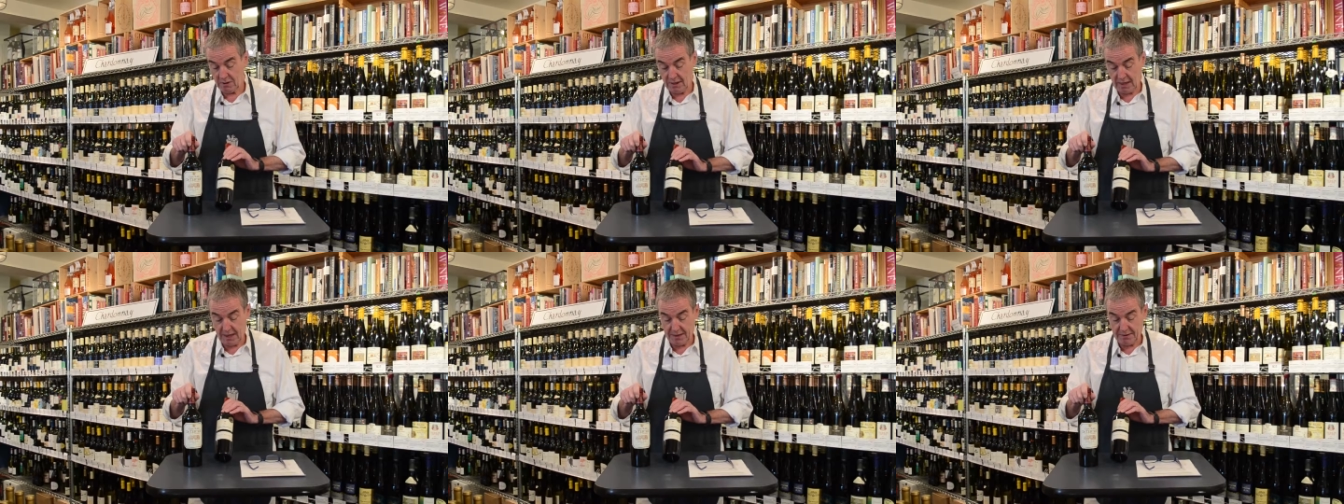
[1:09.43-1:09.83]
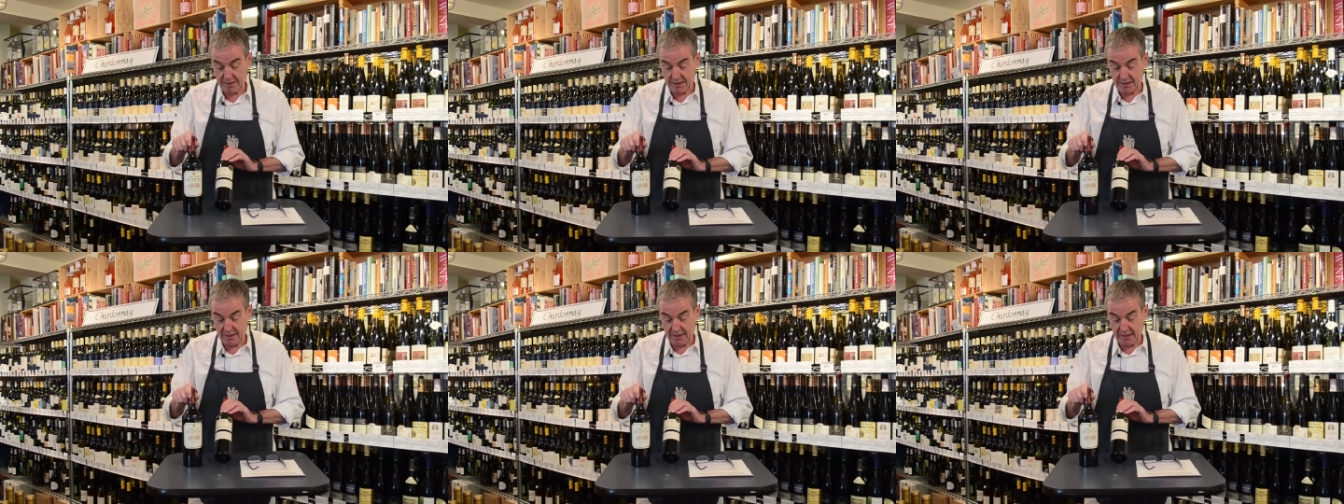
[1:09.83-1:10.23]
the
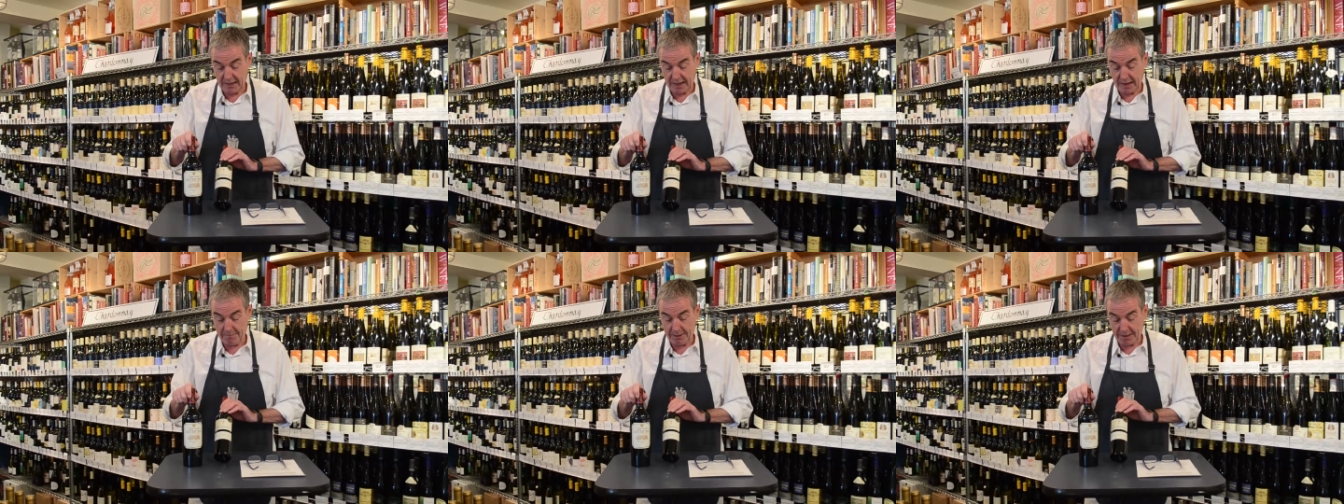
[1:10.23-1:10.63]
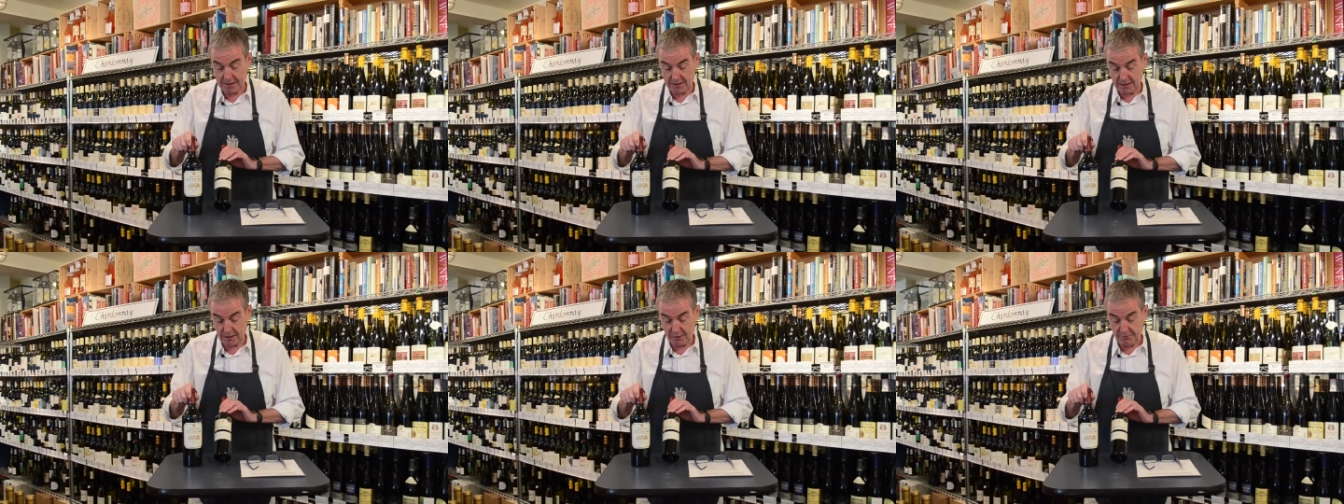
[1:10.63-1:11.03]
other a
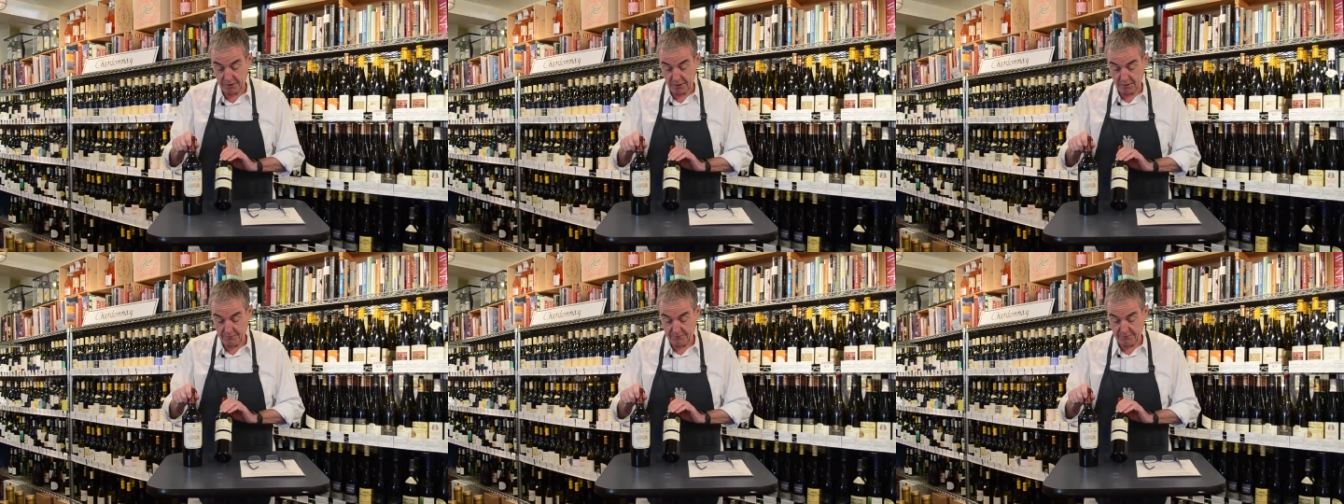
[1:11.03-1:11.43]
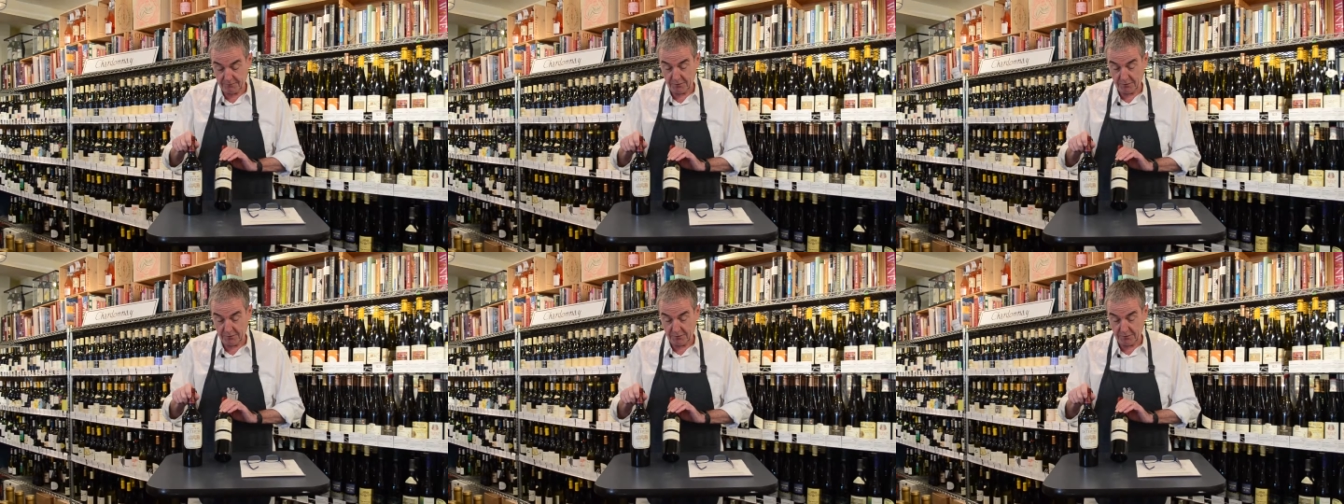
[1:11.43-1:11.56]
Cabernet Sauvignon